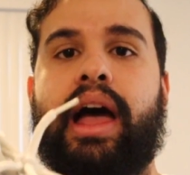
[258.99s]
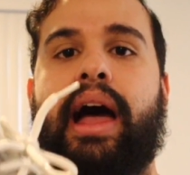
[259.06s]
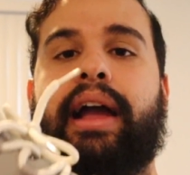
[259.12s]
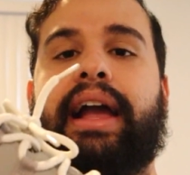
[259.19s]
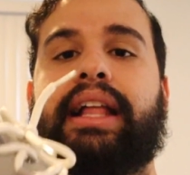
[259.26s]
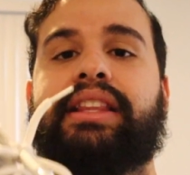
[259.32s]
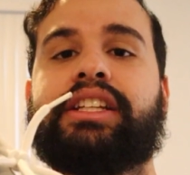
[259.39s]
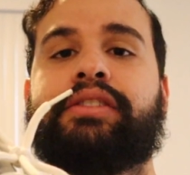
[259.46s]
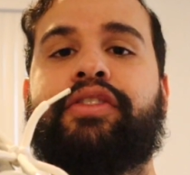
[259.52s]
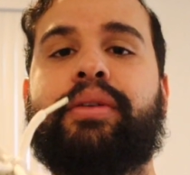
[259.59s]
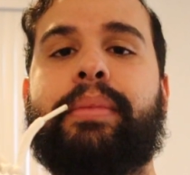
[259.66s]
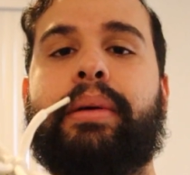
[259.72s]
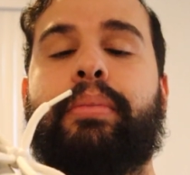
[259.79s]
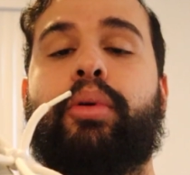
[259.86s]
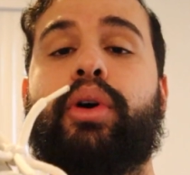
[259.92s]
I got this from
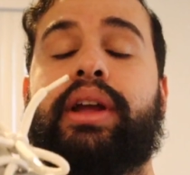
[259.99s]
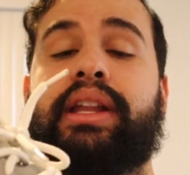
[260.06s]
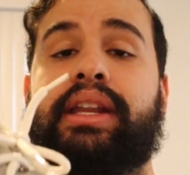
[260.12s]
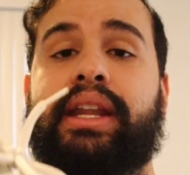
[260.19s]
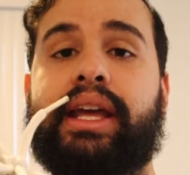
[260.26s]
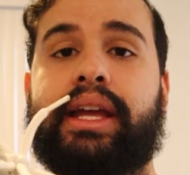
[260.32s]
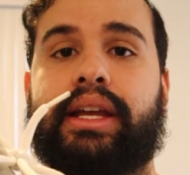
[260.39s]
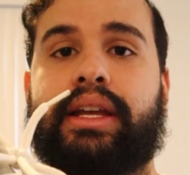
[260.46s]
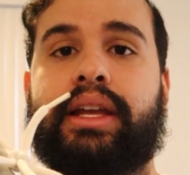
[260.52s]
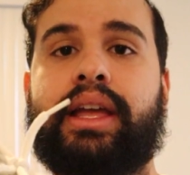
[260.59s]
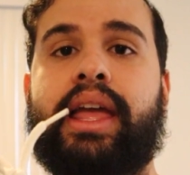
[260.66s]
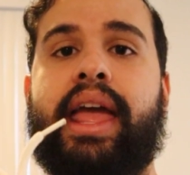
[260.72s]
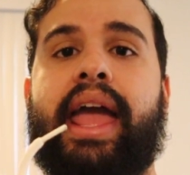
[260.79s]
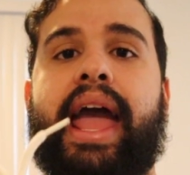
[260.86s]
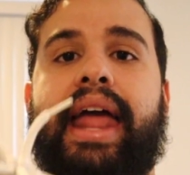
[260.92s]
my boy Nick
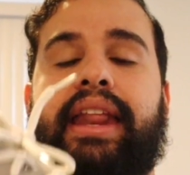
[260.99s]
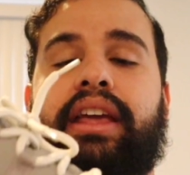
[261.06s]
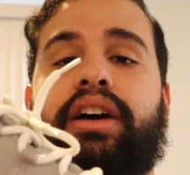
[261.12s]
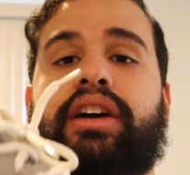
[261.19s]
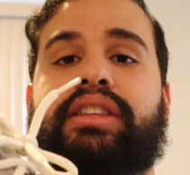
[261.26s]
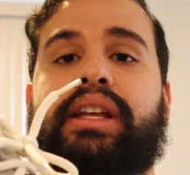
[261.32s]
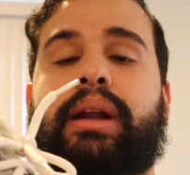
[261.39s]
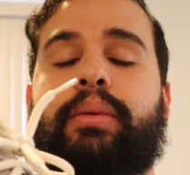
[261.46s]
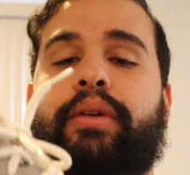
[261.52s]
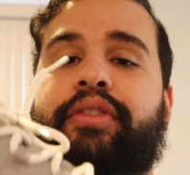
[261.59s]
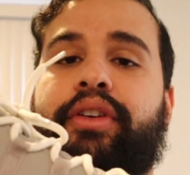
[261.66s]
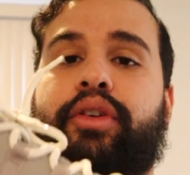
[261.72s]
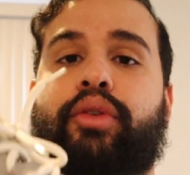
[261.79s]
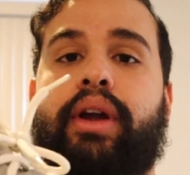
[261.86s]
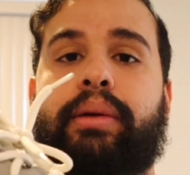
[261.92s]
and he hooked it up with
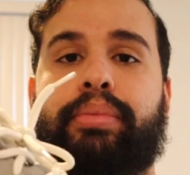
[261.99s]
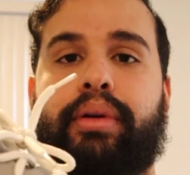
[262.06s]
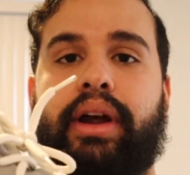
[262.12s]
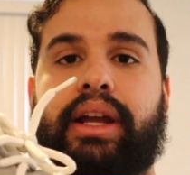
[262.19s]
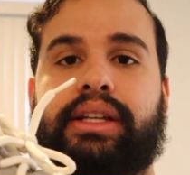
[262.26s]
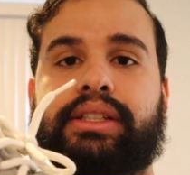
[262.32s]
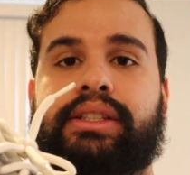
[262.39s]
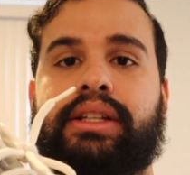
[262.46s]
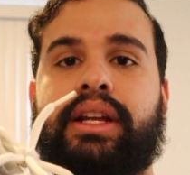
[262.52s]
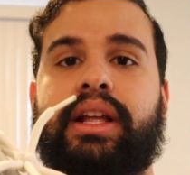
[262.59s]
a great price.